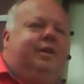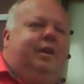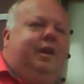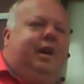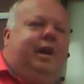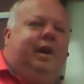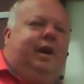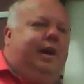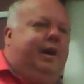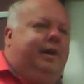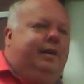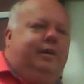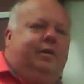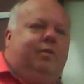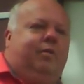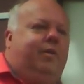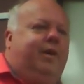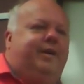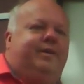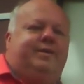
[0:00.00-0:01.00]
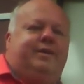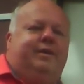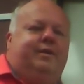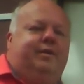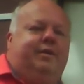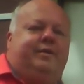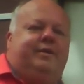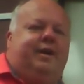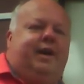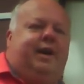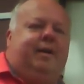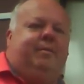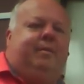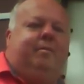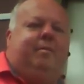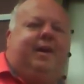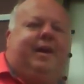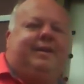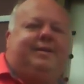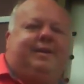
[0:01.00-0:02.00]
You're wasting your time and
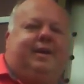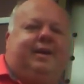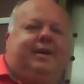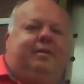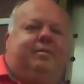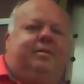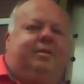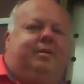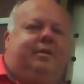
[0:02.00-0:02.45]
my time.